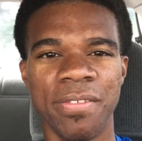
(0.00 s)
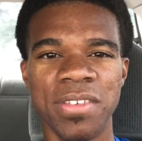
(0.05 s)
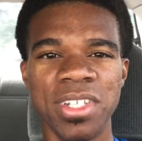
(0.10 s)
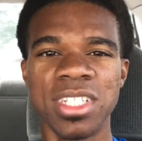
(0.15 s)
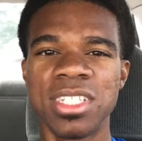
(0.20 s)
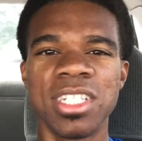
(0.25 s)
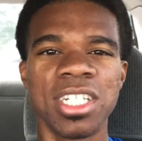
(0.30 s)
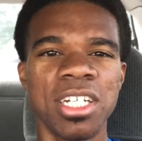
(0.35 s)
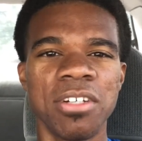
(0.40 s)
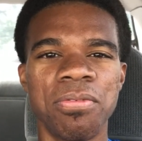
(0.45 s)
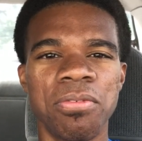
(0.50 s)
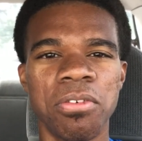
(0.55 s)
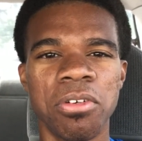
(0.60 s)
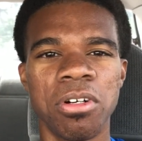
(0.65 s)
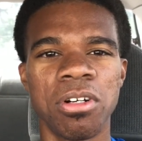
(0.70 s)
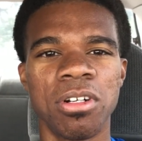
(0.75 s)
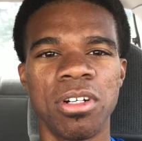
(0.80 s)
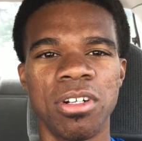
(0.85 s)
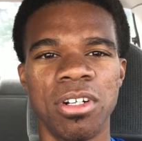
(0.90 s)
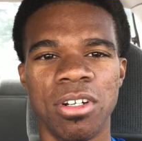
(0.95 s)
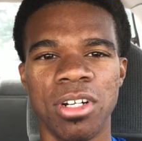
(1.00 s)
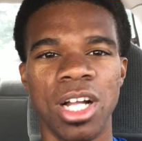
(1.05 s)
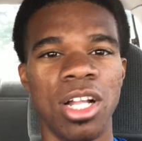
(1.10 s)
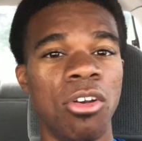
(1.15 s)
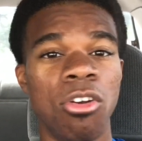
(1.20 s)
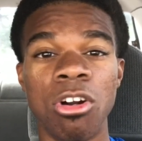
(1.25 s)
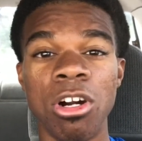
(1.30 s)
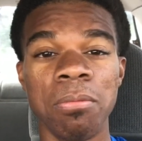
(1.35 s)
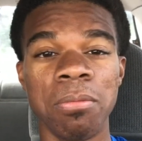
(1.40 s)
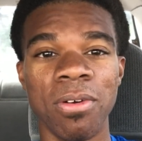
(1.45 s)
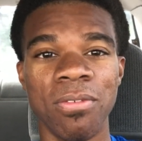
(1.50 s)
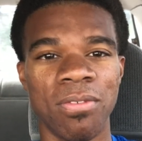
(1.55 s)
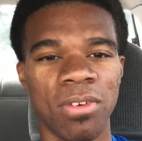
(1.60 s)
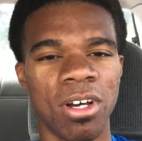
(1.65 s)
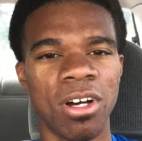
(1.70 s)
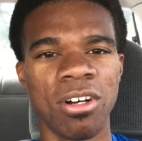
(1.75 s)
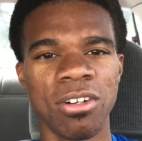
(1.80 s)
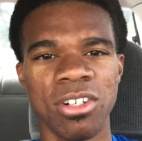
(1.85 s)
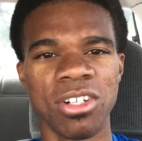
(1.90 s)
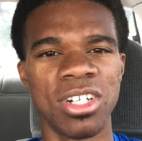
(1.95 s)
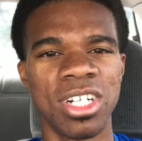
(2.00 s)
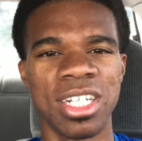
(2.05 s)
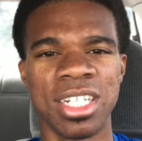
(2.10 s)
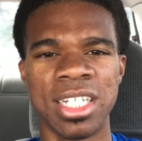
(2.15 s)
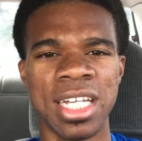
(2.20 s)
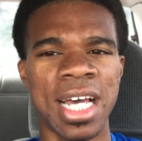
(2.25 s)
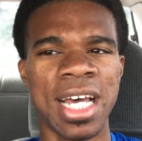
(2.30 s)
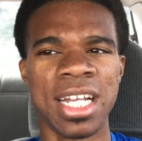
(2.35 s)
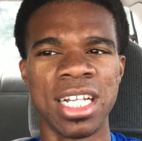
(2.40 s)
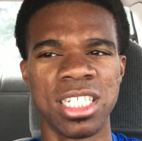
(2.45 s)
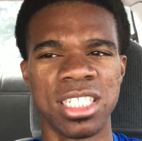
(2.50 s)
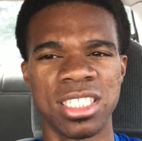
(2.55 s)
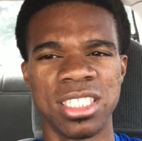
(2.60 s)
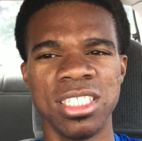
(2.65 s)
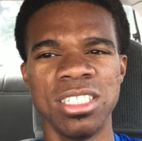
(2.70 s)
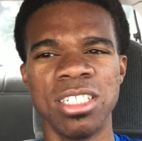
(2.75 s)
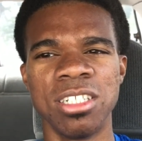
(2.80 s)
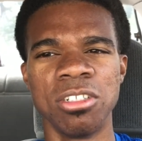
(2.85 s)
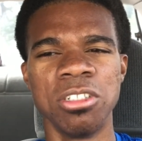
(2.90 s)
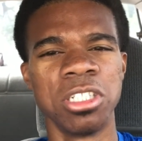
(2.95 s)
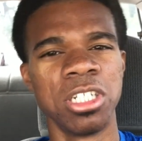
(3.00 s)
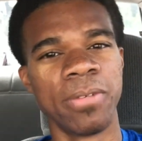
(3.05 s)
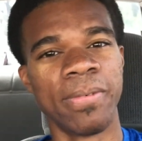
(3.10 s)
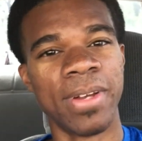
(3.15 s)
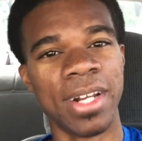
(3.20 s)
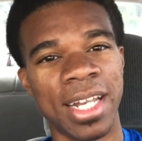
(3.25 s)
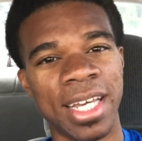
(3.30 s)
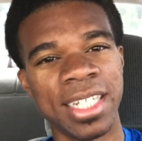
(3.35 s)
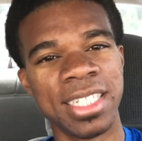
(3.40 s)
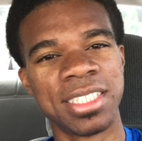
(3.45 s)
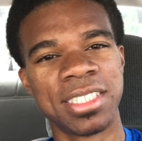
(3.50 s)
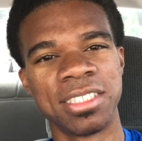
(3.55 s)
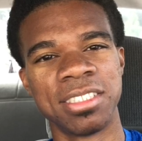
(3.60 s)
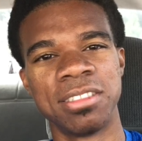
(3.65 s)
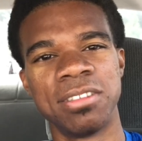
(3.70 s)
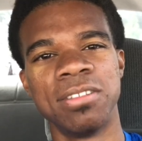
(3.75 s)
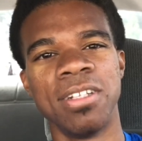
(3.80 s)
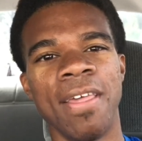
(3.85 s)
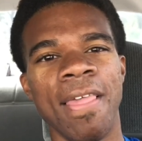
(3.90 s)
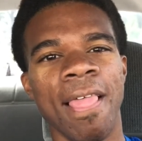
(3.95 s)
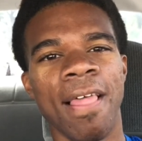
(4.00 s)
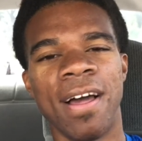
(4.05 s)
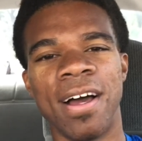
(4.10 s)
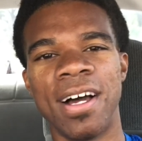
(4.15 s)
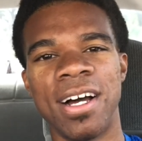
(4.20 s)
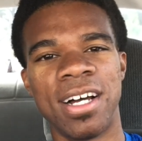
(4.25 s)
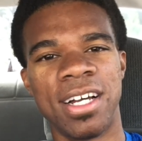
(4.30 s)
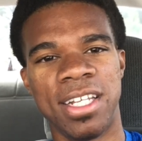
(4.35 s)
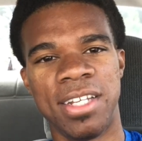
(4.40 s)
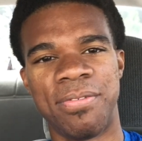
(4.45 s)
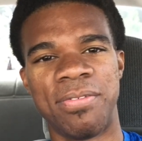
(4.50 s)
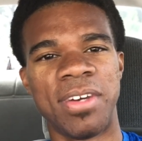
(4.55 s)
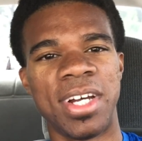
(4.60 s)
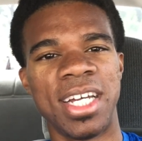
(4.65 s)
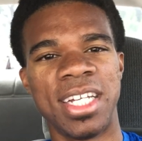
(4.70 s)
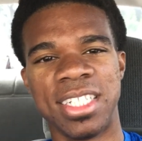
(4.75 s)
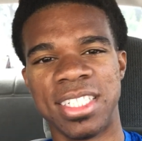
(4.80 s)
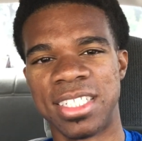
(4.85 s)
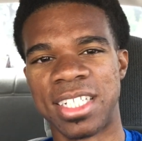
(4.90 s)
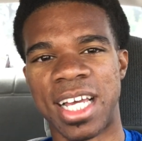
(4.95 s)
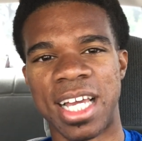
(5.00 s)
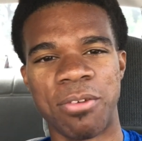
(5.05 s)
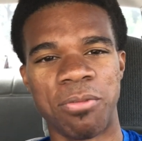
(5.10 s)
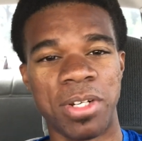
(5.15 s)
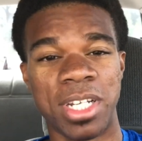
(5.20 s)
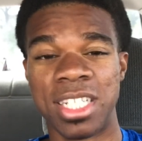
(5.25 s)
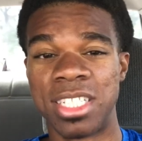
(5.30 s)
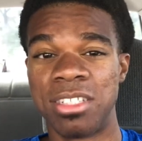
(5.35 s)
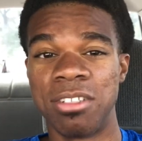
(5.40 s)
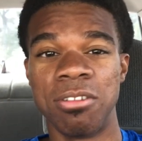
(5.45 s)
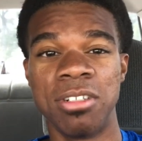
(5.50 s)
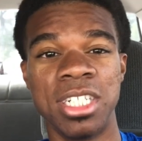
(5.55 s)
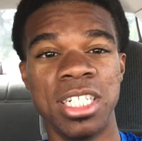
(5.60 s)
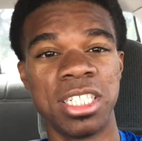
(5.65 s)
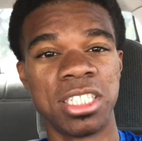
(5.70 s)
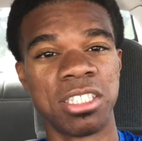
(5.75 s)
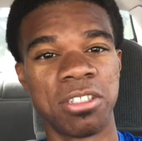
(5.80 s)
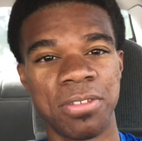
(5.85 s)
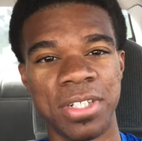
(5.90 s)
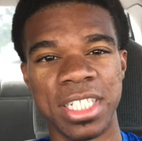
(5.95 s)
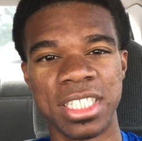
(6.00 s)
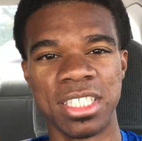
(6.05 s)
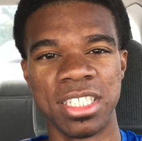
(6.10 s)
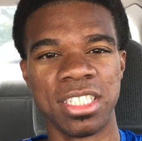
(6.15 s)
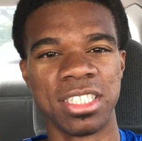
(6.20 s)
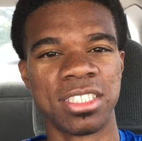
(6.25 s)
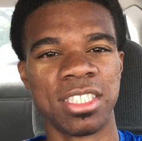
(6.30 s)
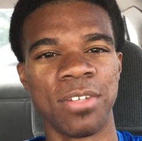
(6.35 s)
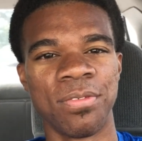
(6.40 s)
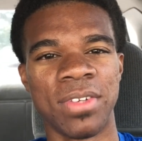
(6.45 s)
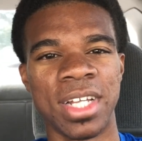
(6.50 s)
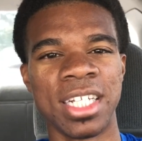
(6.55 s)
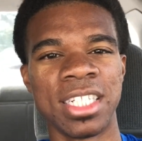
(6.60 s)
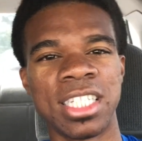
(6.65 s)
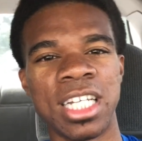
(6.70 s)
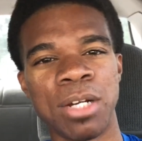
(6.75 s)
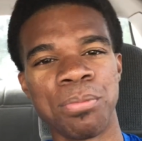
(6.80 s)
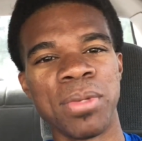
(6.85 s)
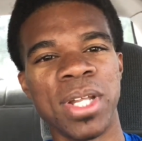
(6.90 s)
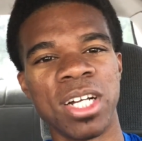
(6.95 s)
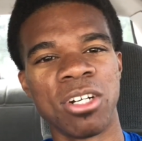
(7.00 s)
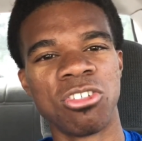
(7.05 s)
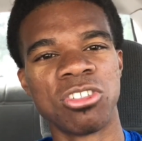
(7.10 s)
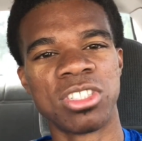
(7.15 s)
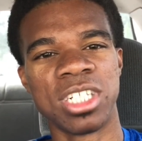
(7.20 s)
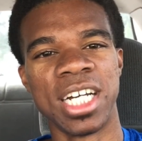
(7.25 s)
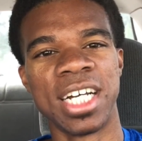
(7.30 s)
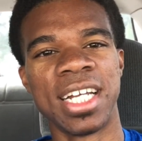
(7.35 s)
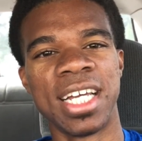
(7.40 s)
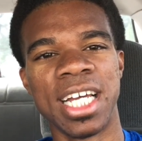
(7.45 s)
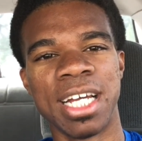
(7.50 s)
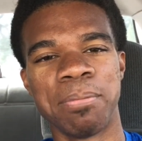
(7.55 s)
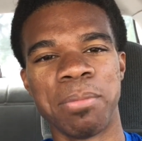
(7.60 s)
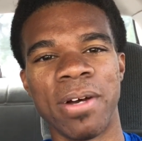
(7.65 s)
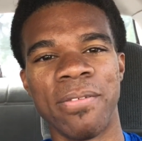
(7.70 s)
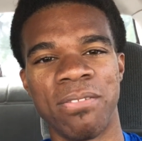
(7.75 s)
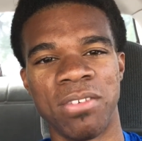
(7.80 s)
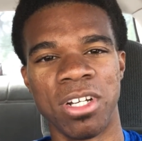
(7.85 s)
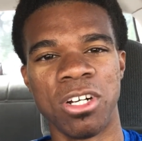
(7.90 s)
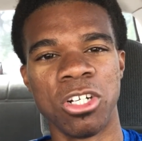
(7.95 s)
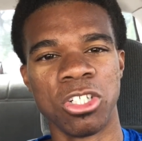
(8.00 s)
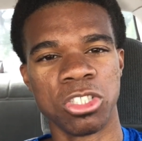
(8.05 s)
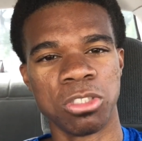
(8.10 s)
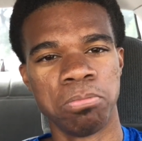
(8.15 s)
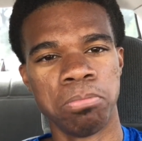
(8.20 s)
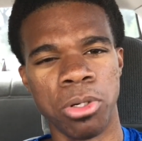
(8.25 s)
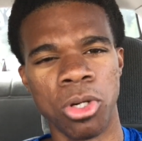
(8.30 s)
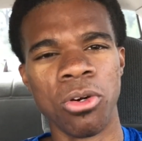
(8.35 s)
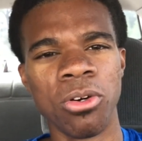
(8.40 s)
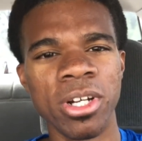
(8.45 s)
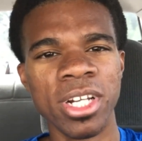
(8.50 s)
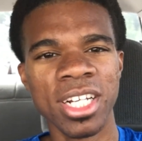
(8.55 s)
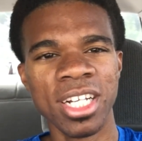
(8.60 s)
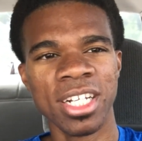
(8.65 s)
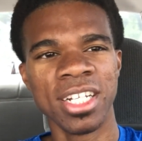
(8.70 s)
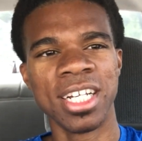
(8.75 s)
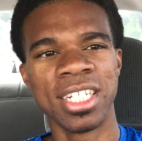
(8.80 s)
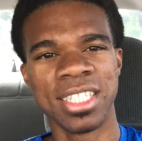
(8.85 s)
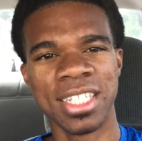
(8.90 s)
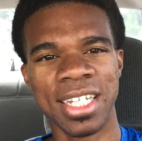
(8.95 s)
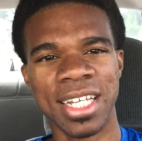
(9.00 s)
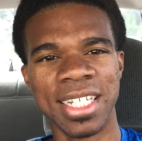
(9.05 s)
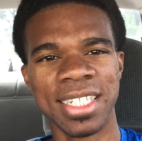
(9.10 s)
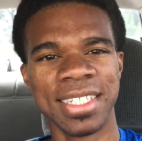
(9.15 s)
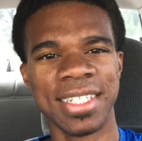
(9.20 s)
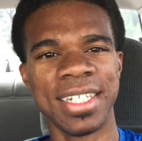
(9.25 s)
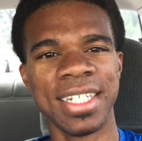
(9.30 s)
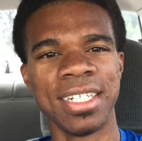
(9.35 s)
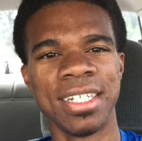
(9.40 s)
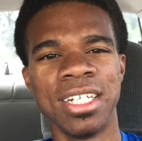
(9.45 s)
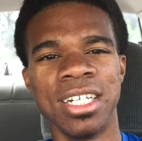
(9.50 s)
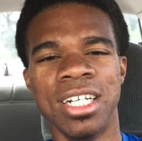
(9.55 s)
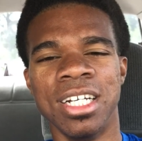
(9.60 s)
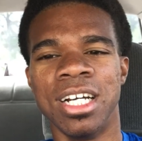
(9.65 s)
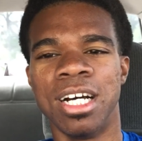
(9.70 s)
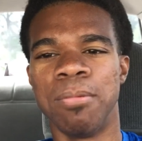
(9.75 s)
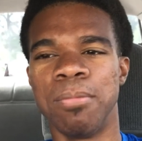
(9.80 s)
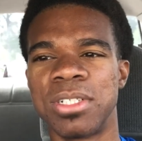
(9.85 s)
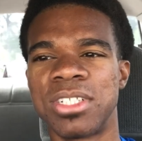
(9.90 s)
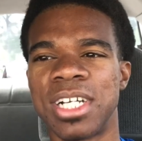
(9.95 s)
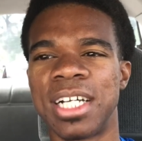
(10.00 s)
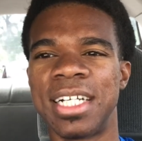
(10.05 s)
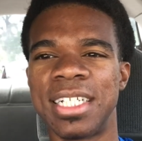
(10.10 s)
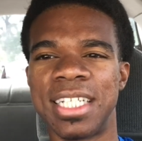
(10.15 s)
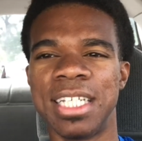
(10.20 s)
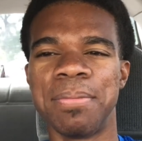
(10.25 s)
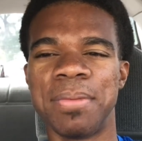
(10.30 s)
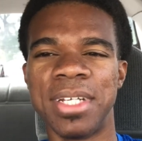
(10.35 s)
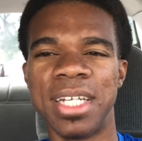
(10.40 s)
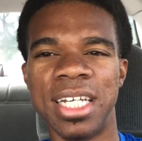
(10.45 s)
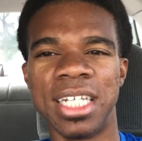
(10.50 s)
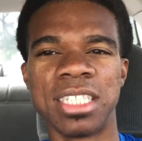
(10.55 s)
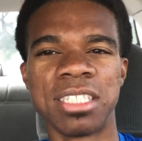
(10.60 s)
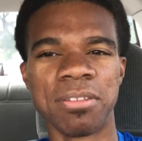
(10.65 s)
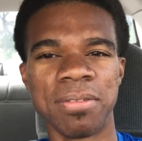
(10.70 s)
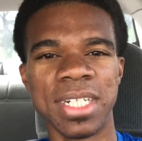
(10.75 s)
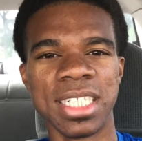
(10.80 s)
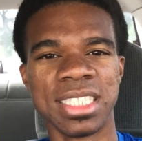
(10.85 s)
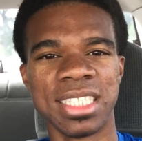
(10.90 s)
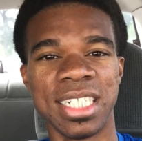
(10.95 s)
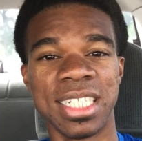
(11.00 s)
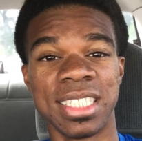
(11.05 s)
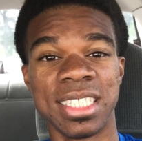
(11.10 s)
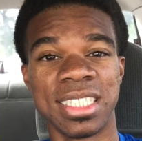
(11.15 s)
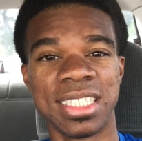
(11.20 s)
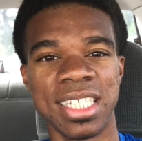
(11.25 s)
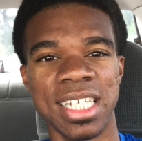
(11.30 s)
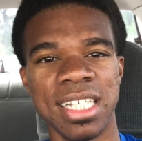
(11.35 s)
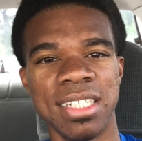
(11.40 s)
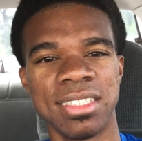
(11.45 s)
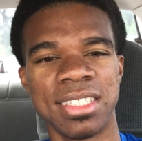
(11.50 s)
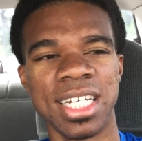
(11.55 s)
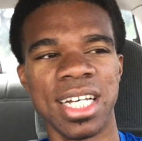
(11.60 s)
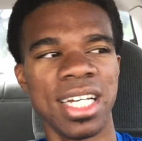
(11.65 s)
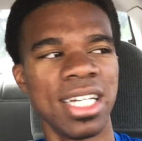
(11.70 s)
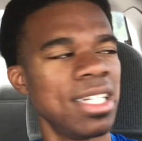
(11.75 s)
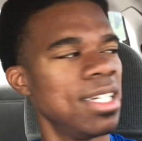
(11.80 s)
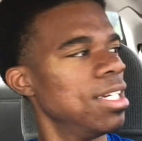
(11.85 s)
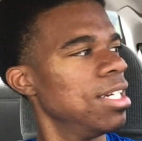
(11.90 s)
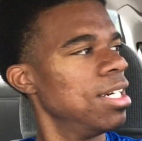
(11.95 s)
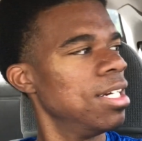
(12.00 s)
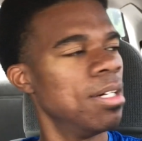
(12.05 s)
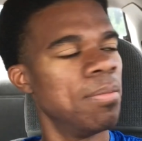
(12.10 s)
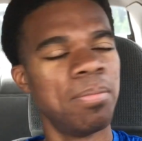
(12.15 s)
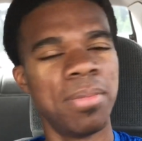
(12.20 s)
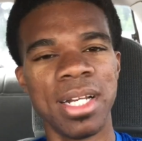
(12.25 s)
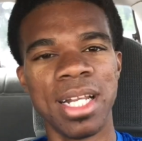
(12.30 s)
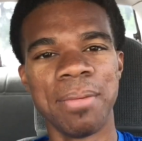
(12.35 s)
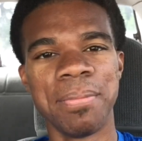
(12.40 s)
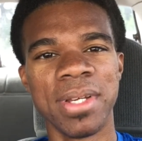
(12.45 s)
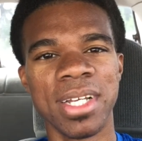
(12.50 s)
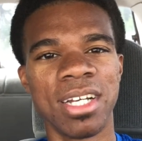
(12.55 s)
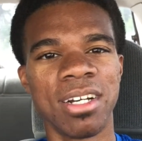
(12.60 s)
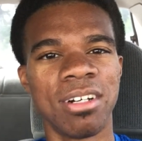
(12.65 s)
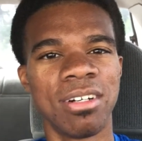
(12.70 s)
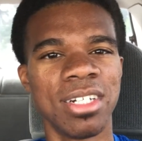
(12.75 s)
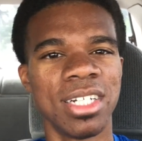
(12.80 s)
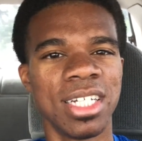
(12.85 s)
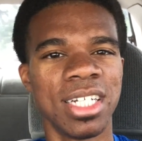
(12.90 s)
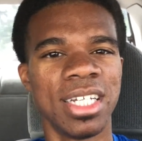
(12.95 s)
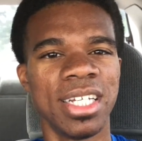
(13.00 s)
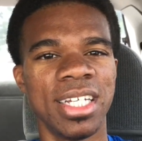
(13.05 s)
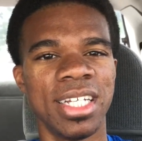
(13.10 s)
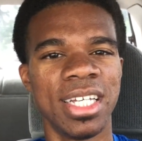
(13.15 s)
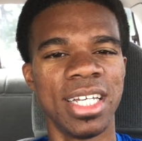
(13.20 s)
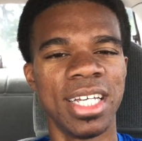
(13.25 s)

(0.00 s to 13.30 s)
just looking for a, a normal vlogger, a guy that's, you know, you can relate to. Uh, you find his, like what he's doing interesting and stuff like that. I'm not gonna try to have my vlogs boring or nothing like that. I'm gonna try to keep it interesting at the same time. But let me go ahead